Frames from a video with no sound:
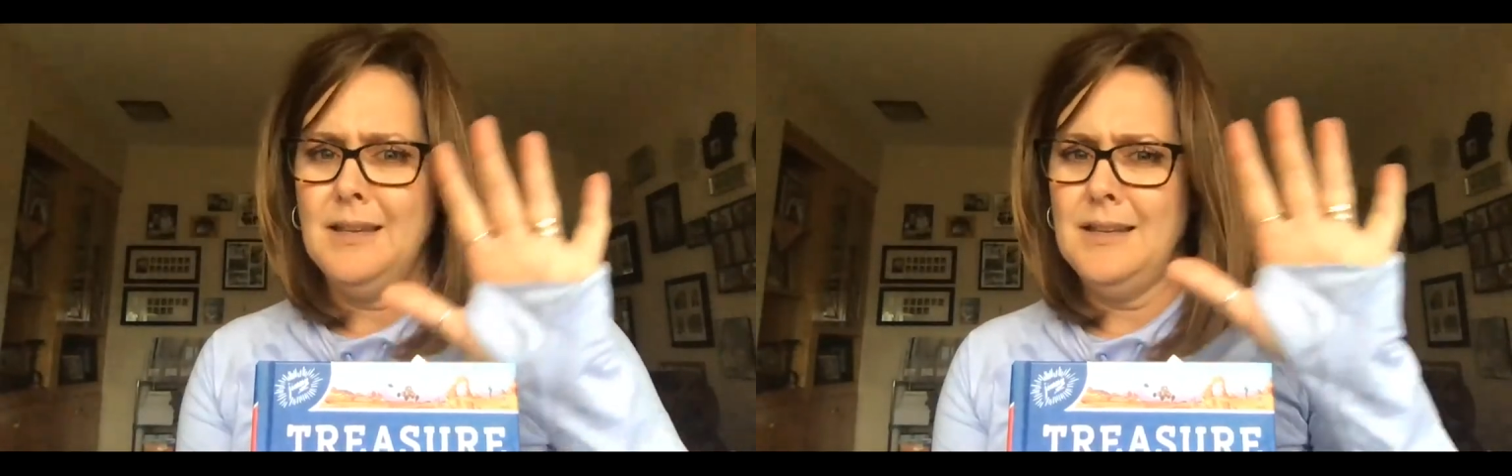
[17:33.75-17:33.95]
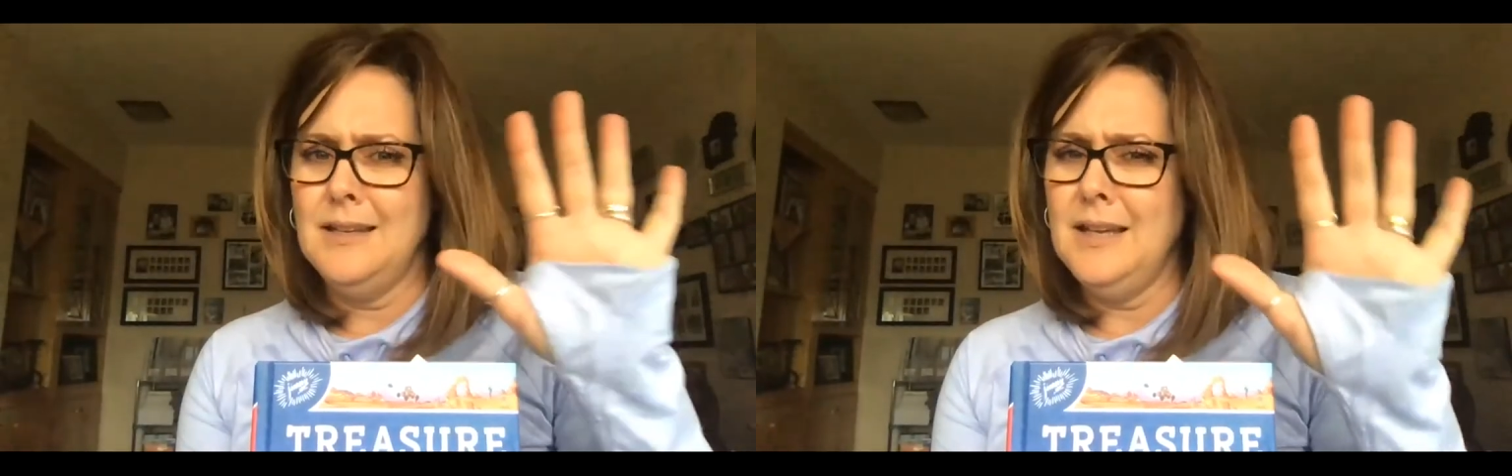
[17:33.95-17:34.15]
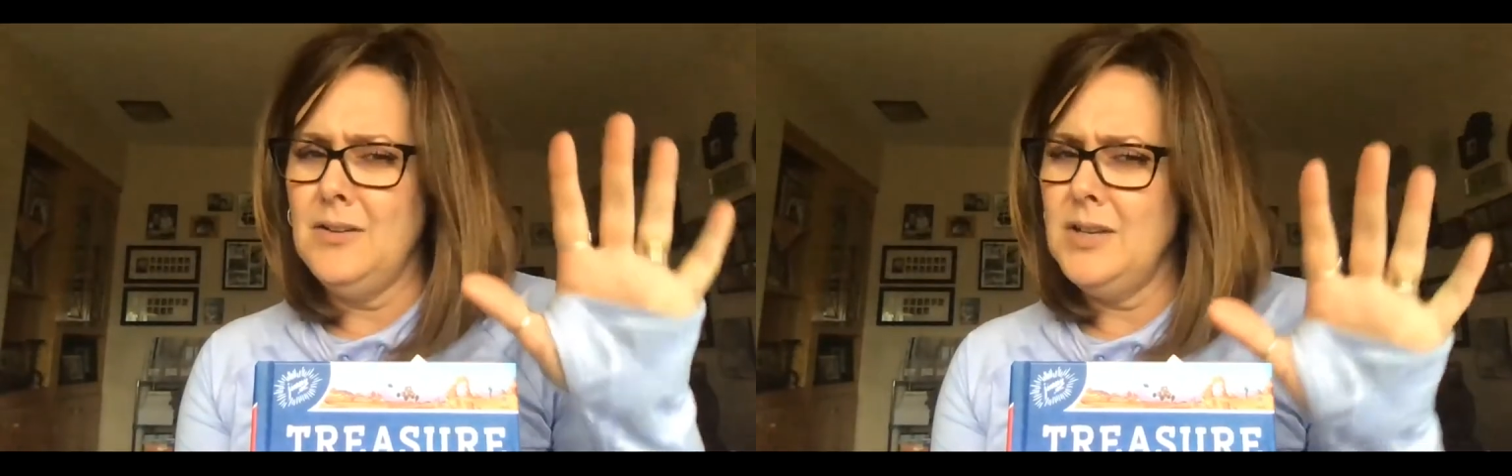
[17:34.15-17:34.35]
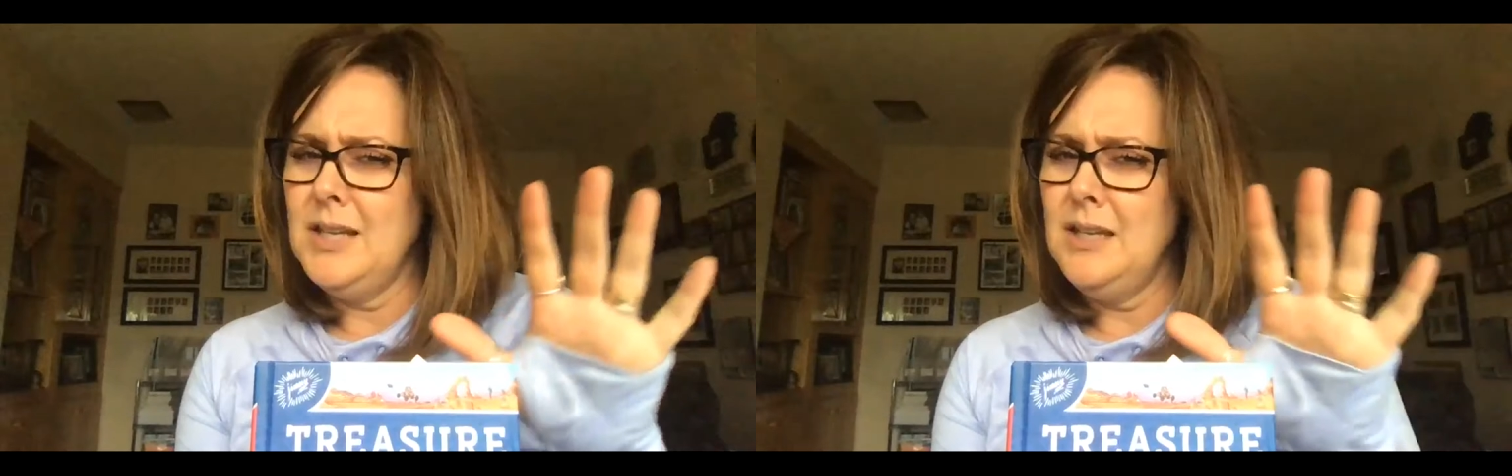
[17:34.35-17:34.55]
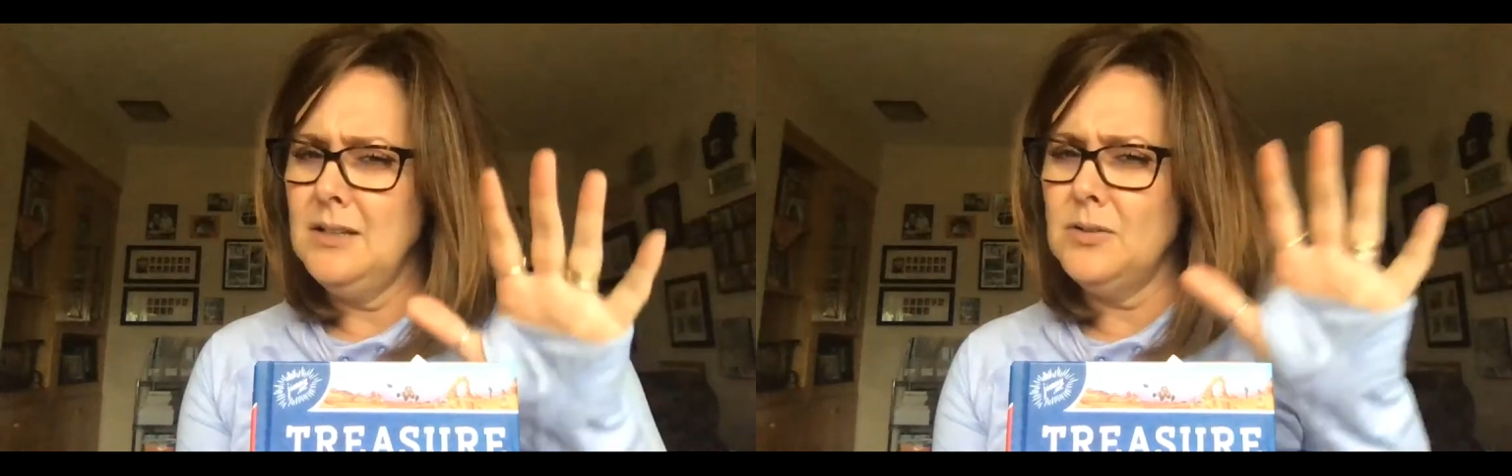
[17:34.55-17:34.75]
and now
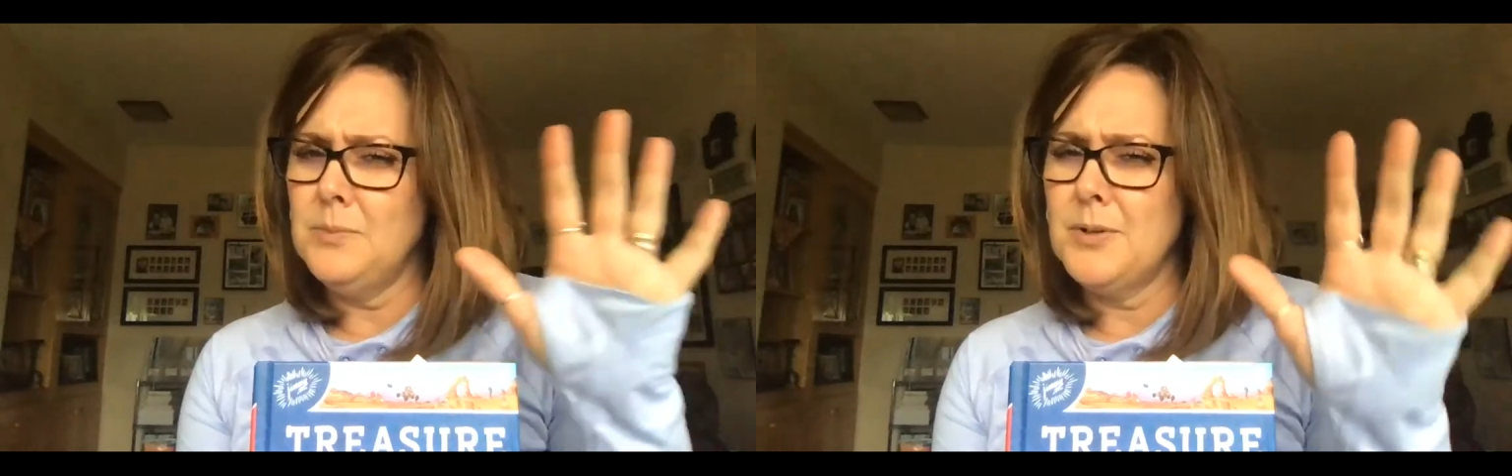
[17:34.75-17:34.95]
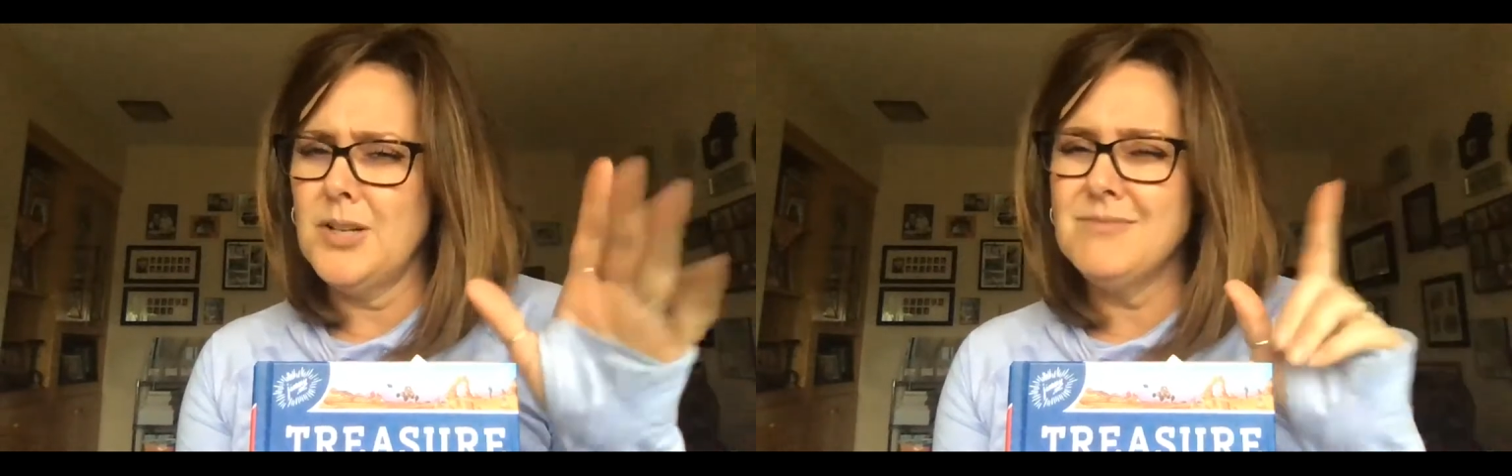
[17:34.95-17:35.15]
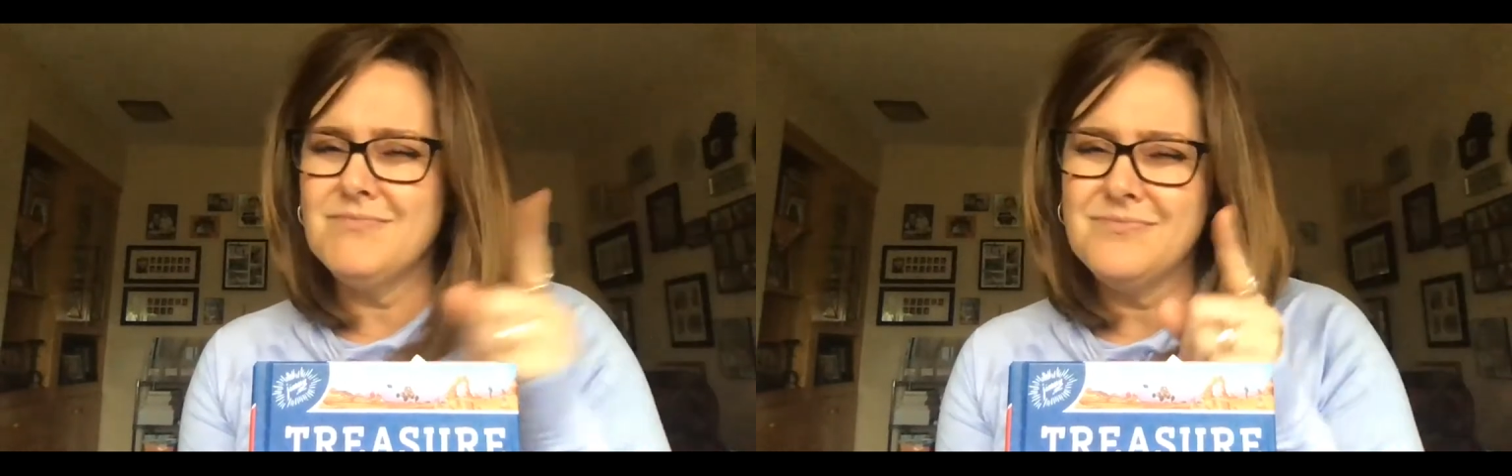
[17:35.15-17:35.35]
Engelbert.